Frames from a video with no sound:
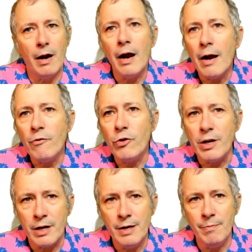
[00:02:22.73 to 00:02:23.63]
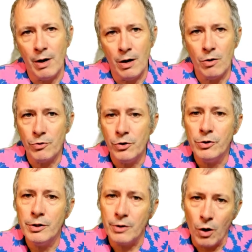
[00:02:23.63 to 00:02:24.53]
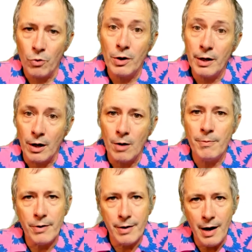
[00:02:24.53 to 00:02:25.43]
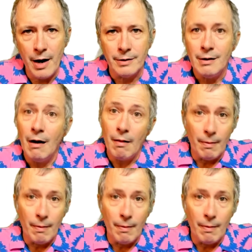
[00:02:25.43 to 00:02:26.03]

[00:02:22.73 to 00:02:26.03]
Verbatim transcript: every email using only uppercase